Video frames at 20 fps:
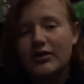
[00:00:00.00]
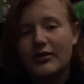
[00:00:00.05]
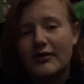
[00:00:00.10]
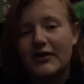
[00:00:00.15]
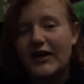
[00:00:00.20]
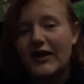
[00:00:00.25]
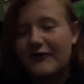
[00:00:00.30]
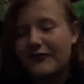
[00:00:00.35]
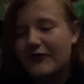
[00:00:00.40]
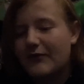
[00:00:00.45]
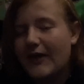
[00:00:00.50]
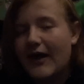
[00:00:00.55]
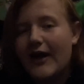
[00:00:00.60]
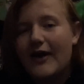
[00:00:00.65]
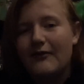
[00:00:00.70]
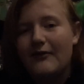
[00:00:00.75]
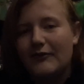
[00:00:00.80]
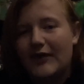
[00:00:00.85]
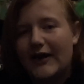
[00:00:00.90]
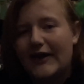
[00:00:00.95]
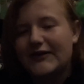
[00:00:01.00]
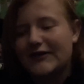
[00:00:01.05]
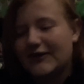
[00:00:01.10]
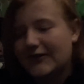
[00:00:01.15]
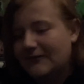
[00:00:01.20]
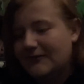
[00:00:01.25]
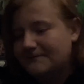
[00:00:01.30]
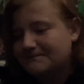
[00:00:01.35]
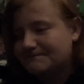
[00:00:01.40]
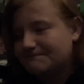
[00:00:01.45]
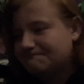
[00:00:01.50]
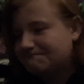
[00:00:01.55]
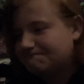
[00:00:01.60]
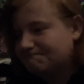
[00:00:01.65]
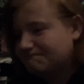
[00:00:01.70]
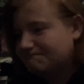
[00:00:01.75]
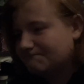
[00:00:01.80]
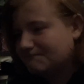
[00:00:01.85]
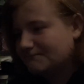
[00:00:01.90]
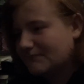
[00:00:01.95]
enough of that ranting.
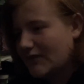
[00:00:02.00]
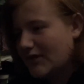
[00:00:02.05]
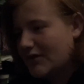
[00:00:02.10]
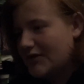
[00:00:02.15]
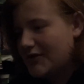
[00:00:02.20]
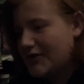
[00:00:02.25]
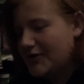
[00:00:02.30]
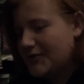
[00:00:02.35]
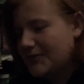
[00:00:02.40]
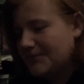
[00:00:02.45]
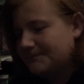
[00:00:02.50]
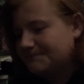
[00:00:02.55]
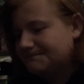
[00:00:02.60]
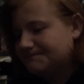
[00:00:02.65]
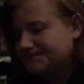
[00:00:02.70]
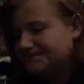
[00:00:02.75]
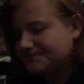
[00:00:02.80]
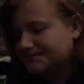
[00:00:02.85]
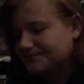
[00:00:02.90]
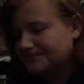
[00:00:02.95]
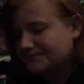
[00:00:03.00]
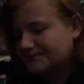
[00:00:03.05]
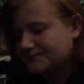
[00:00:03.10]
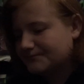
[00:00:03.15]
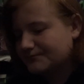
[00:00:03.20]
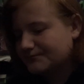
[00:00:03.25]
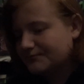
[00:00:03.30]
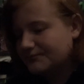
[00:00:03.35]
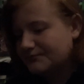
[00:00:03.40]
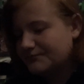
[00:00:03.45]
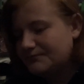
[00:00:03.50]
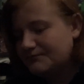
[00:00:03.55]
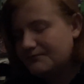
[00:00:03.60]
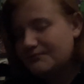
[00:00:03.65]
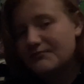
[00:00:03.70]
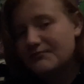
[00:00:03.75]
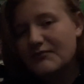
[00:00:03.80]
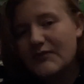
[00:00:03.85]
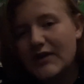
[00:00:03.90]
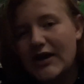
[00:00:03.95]
Um,
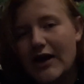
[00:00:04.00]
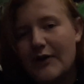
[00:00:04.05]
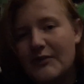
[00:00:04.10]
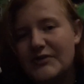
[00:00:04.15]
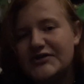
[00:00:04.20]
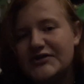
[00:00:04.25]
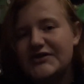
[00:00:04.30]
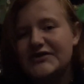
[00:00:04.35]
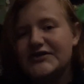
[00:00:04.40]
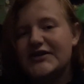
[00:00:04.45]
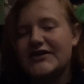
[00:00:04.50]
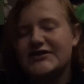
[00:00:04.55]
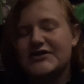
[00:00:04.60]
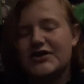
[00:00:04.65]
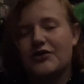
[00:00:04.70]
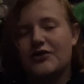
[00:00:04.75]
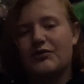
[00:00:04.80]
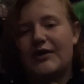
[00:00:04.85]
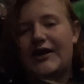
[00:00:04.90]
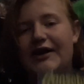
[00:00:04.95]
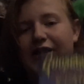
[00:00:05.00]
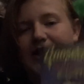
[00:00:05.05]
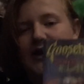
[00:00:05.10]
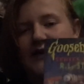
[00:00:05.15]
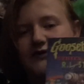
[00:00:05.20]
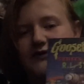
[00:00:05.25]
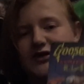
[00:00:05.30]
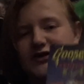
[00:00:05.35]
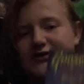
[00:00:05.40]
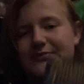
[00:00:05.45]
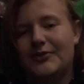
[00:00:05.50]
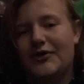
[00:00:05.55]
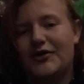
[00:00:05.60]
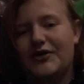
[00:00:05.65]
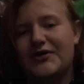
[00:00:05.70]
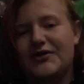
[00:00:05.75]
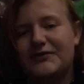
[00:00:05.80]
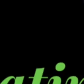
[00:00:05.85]
yeah, let's just get to the rating of this book.